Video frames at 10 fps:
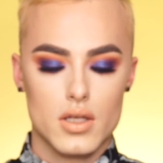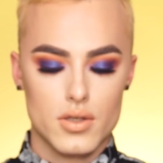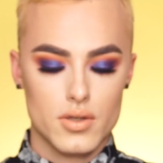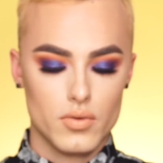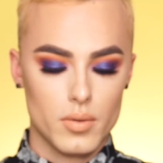
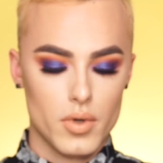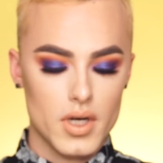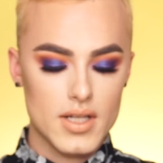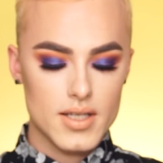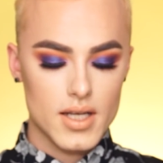This is really
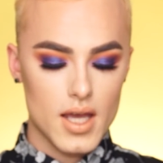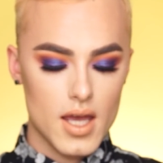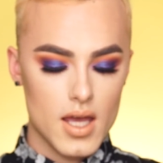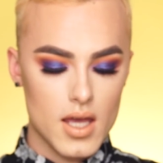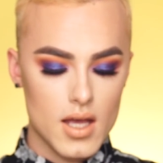pretty. It's like
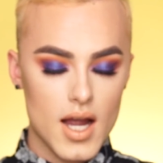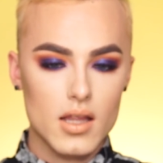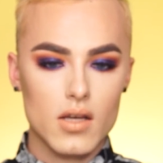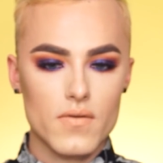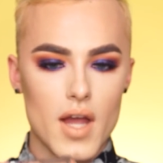I
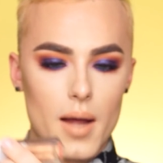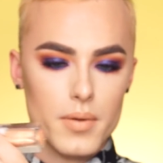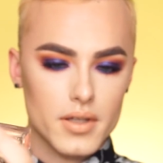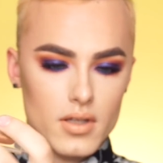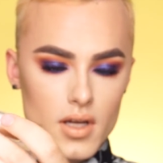love
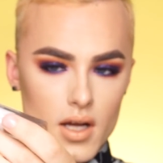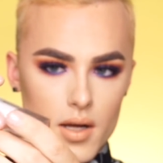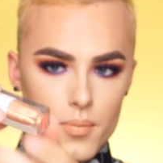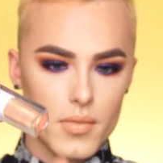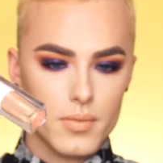
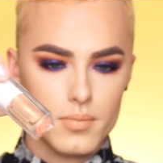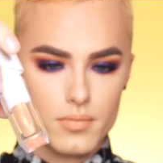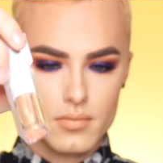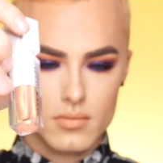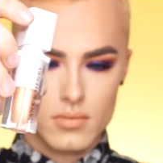the
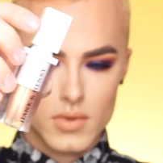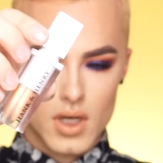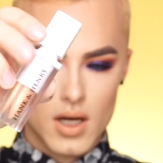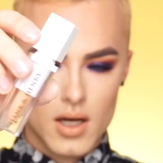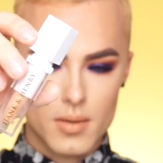
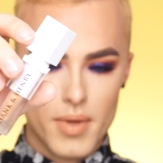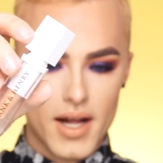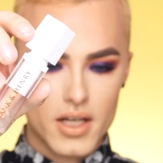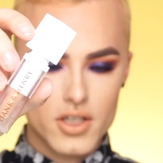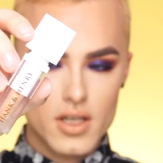
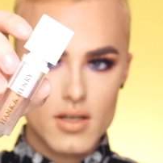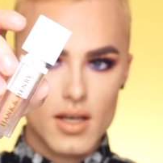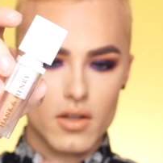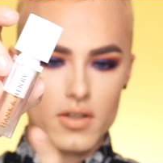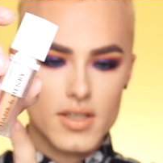packaging.
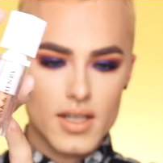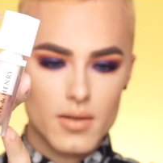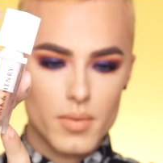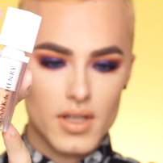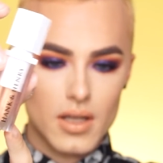It looks like it
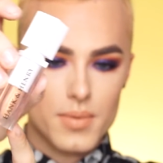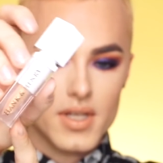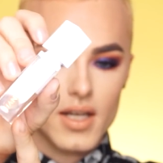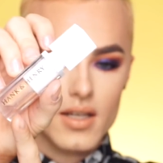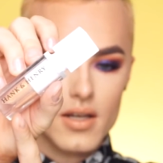would be a
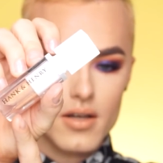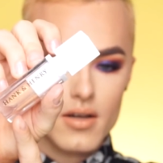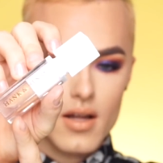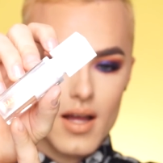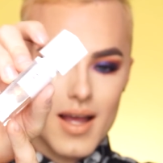lipstick in
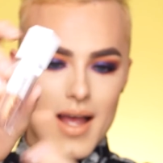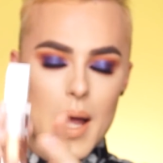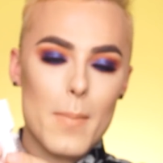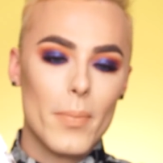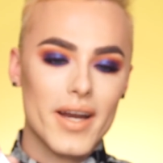here,
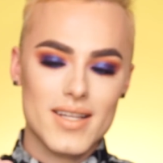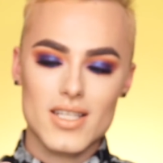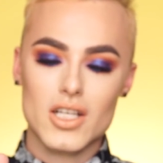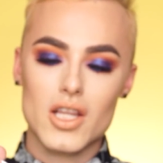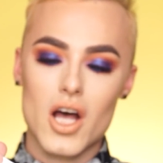but
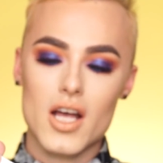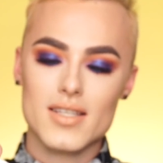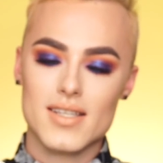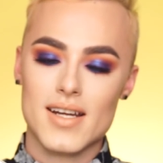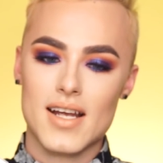it's a
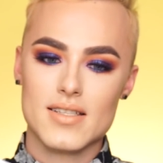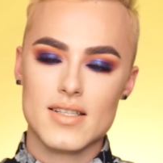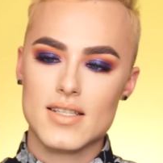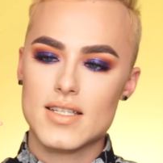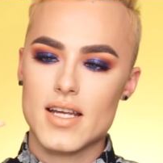gloss and it has
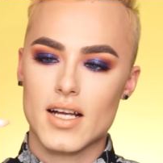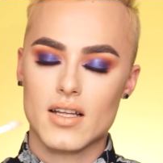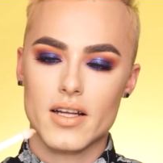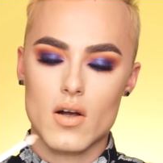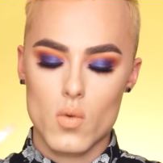a
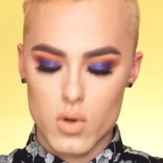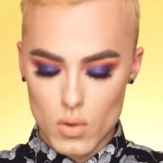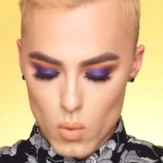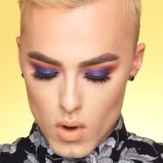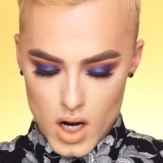stick, like a
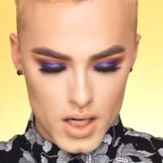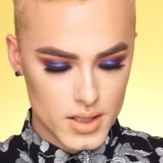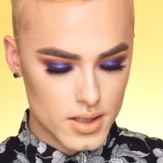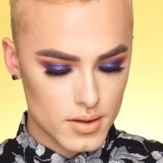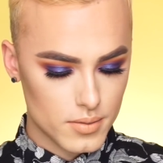little
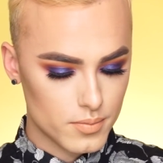wand.